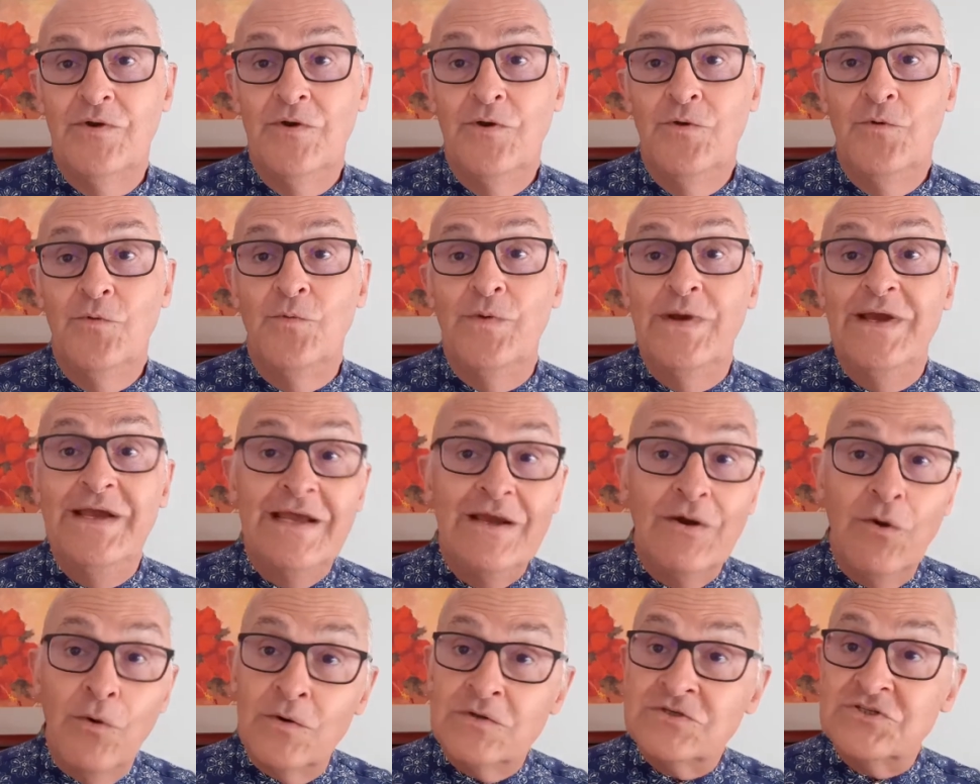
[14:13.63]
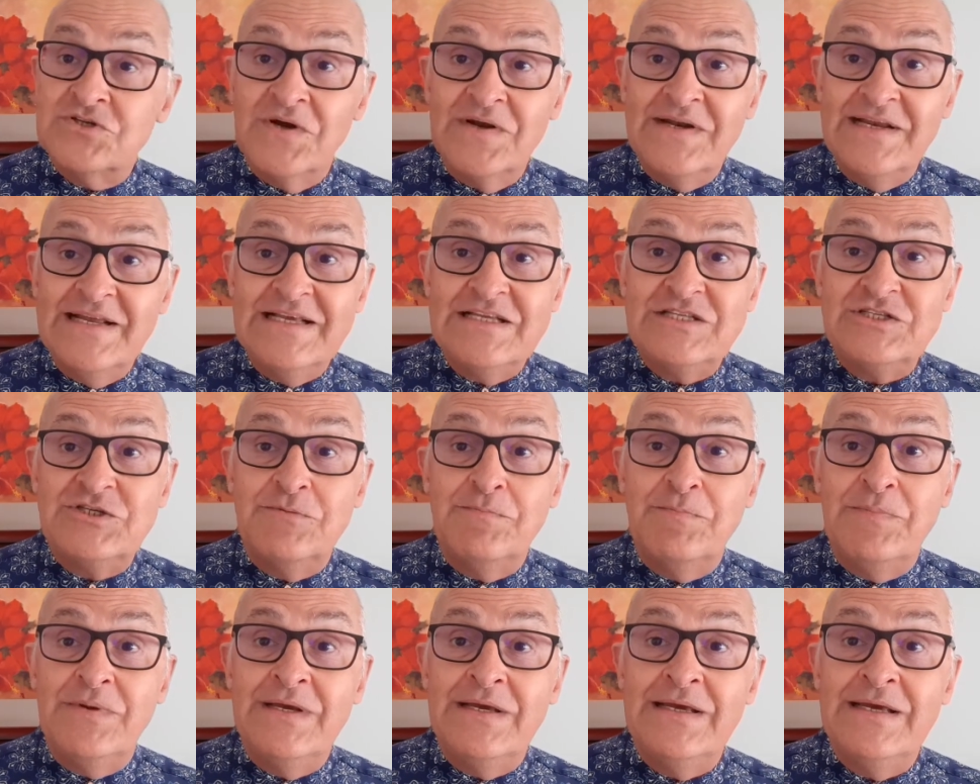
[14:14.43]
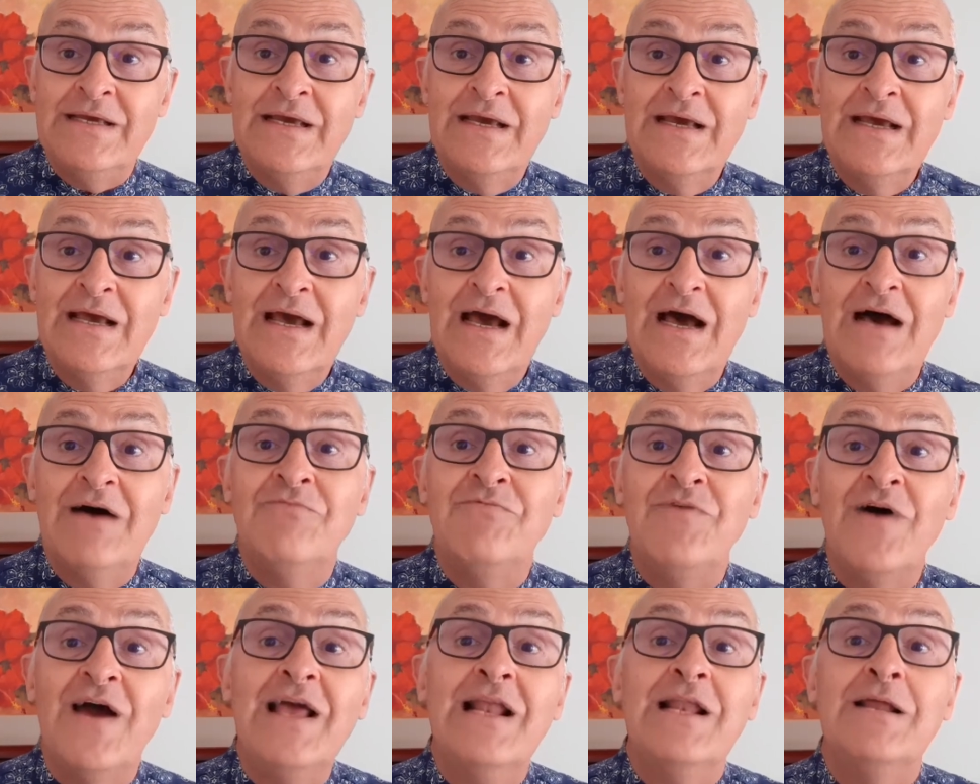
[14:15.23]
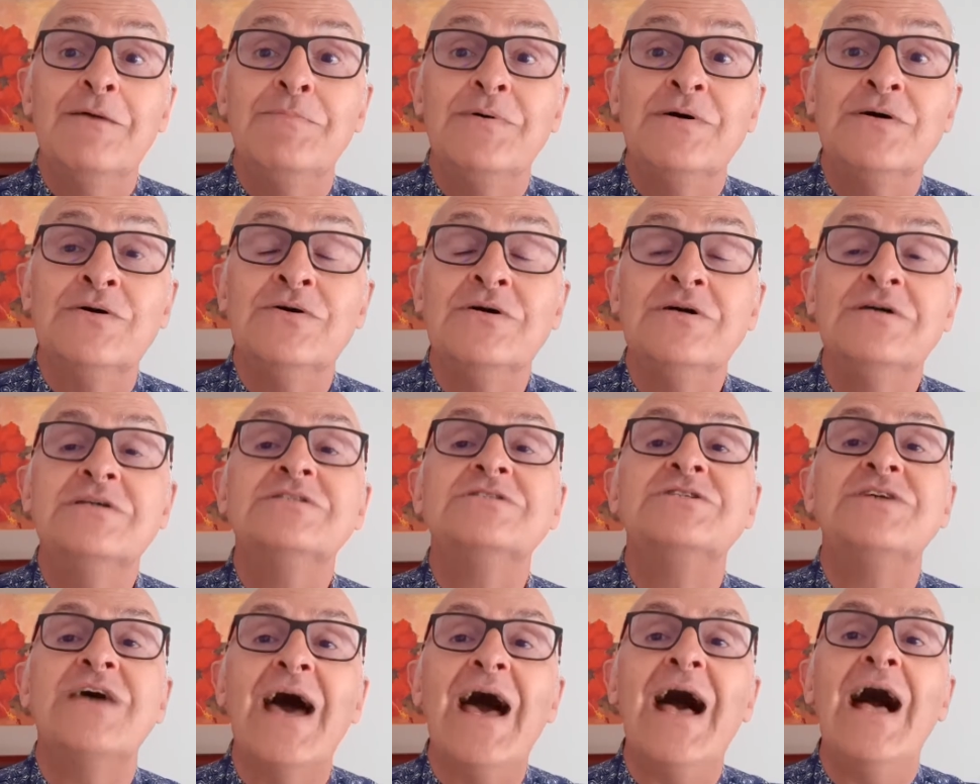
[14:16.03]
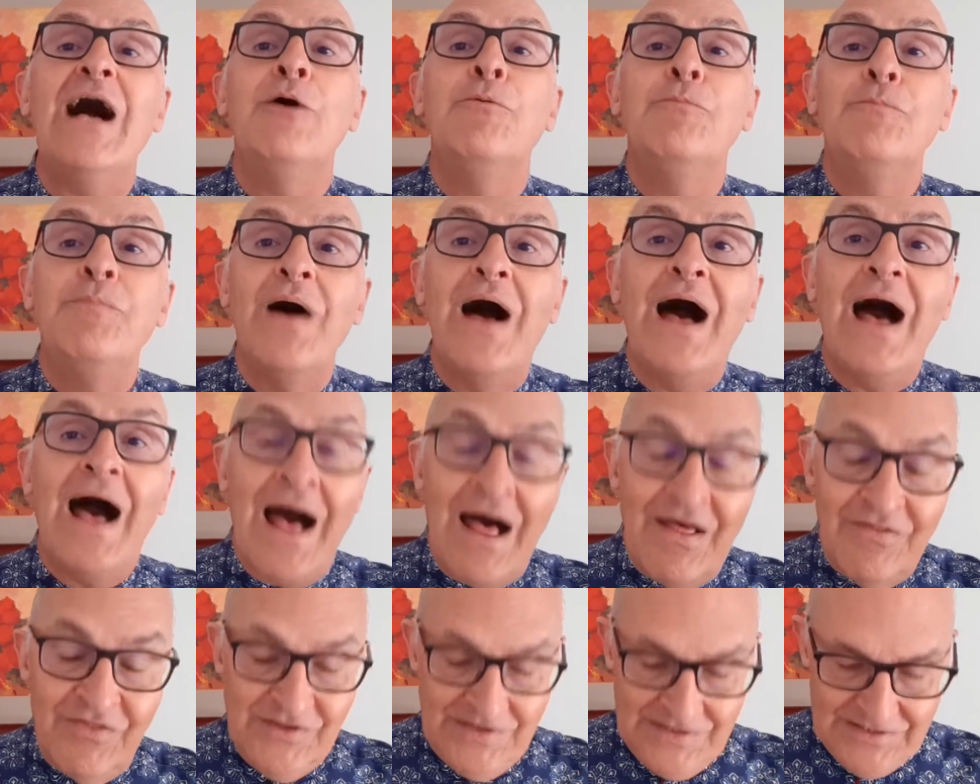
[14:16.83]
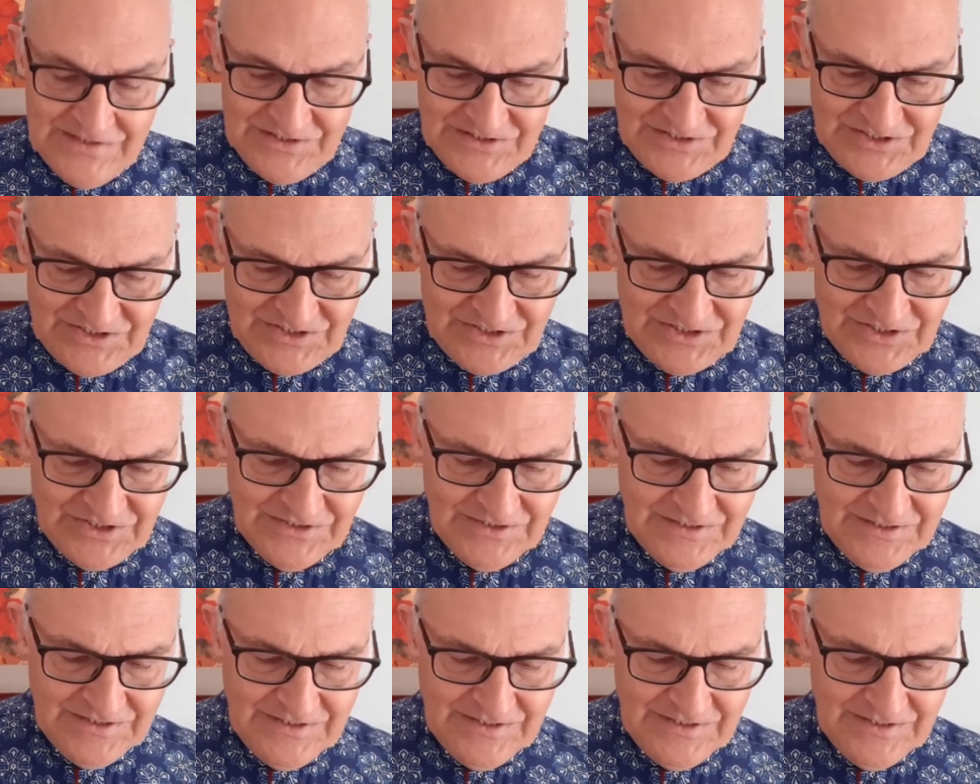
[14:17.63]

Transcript: We also need to be available to help others.